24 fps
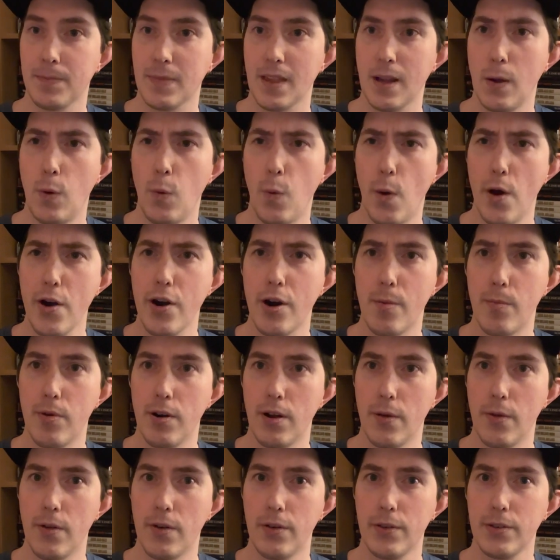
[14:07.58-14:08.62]
Warner
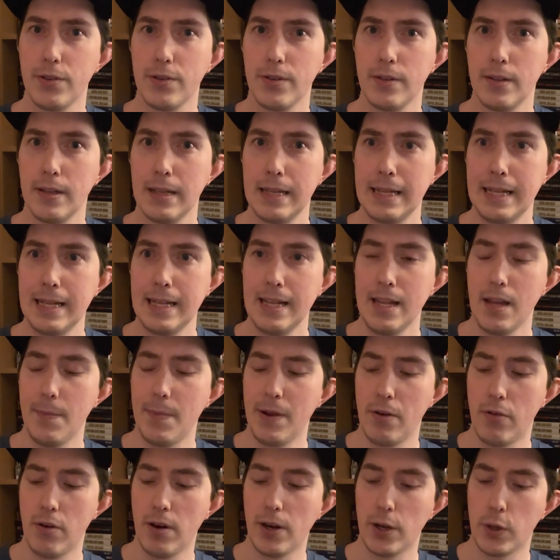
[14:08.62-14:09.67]
Brothers, it'd be
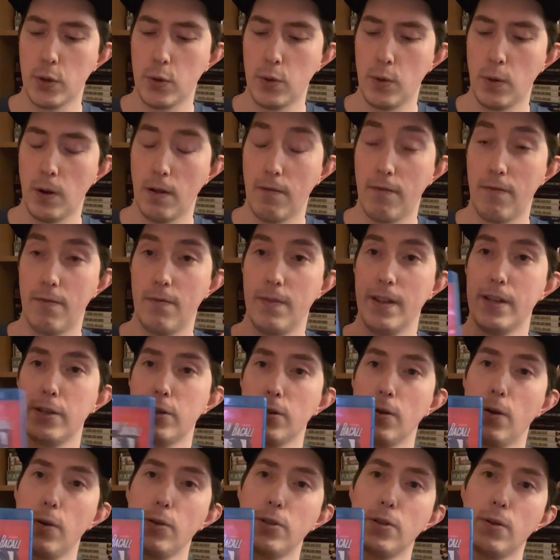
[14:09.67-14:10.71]
really cool if this
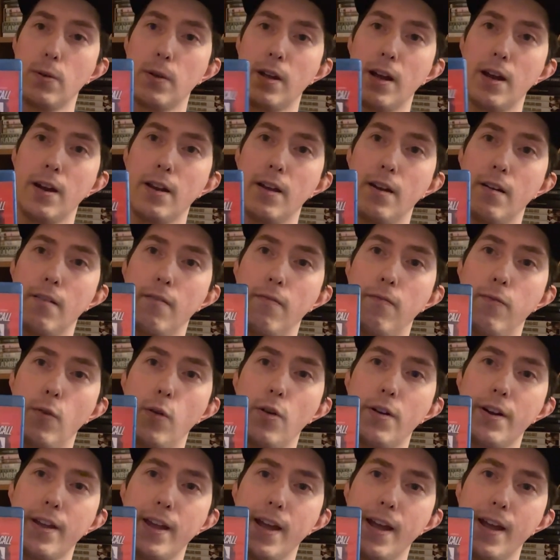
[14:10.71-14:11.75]
also got a
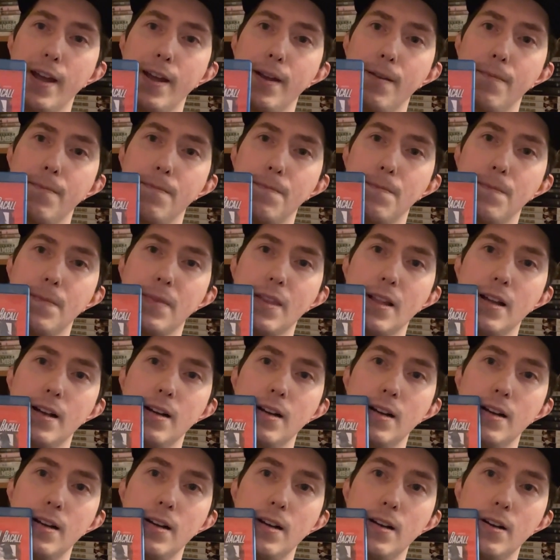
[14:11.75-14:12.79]
4K,
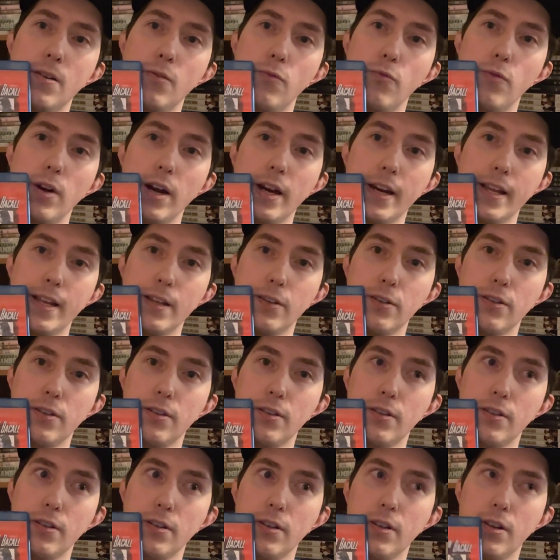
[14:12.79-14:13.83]
release.
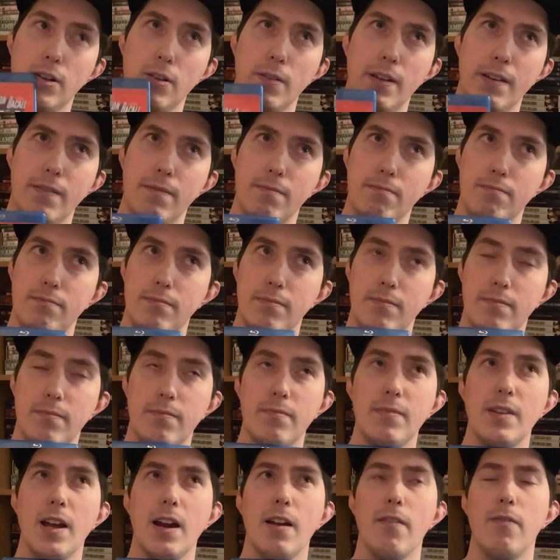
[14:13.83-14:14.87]
You know, they
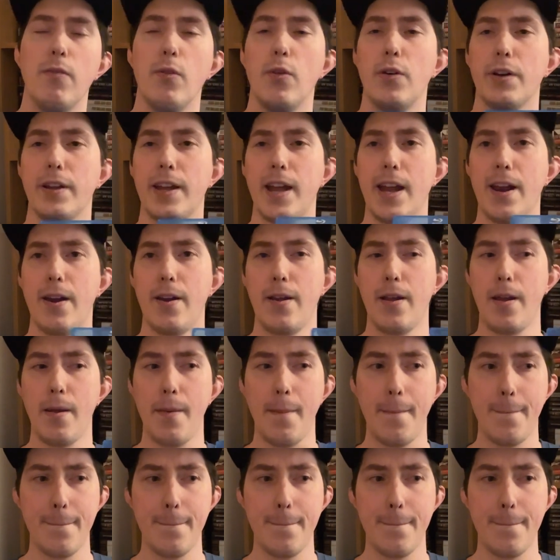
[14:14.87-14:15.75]
got a 4K,